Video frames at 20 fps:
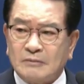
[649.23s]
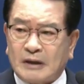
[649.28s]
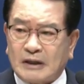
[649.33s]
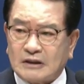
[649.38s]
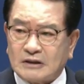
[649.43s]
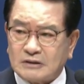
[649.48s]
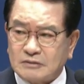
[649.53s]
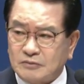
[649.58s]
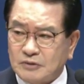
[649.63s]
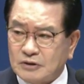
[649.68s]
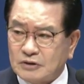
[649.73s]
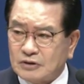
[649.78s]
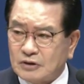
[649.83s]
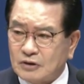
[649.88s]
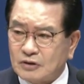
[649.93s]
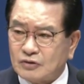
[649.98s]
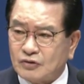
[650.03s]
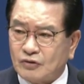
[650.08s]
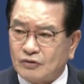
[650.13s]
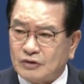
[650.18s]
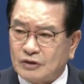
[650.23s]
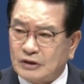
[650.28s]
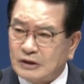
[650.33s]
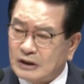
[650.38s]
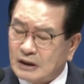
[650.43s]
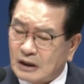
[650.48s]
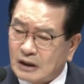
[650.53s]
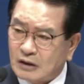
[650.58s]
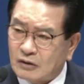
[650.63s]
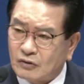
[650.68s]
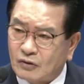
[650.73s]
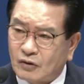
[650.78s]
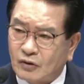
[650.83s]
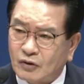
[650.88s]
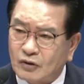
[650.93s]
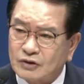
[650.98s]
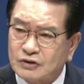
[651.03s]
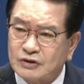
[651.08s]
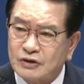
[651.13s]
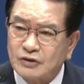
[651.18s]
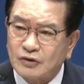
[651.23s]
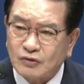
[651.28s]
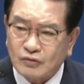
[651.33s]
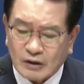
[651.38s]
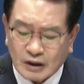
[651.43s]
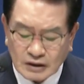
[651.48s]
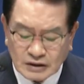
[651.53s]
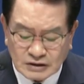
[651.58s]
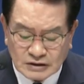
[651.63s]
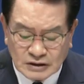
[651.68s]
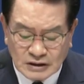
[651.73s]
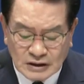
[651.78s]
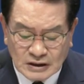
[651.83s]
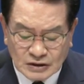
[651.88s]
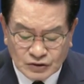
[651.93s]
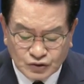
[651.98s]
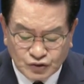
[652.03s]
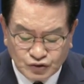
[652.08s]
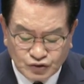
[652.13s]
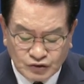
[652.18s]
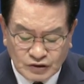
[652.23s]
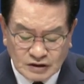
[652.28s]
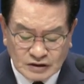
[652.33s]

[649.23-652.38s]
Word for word: not just dipping your feet into the walk of faith.